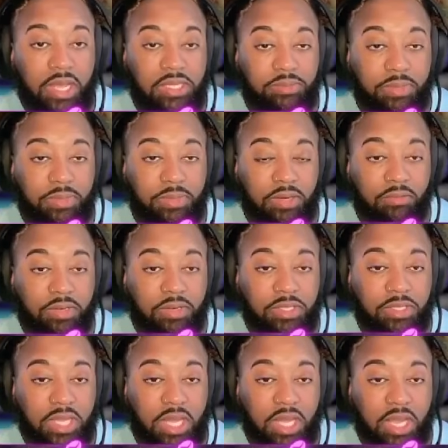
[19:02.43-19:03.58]
has been
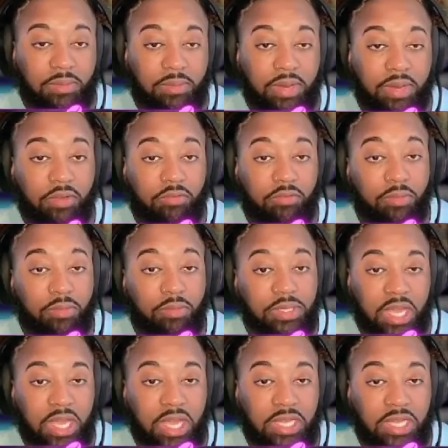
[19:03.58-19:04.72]
resized. Now the room has been
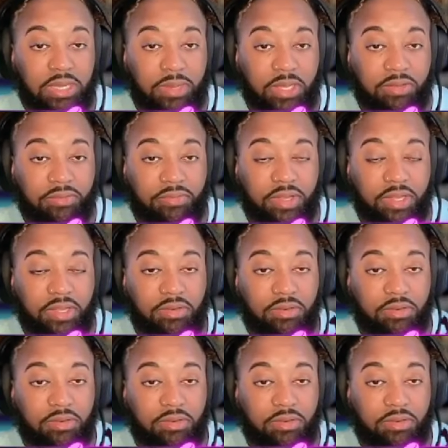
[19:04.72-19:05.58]
resized and the bed can fit.